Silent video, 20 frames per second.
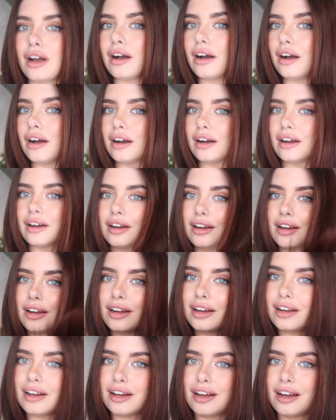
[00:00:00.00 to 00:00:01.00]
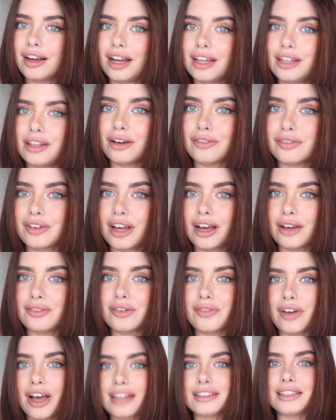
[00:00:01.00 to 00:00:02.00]
oh, I love it. I've
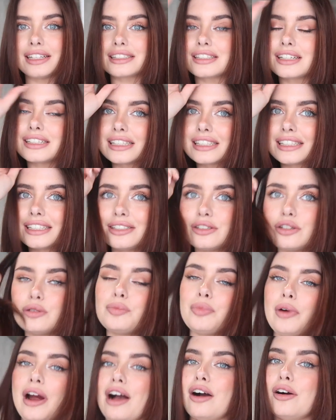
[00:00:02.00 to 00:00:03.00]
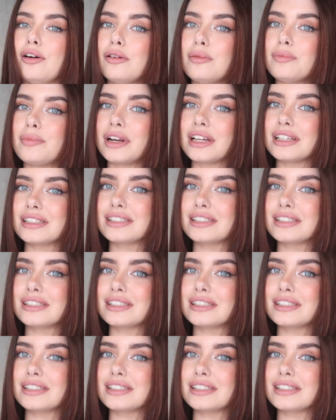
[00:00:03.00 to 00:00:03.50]
never had this because it's still brown, but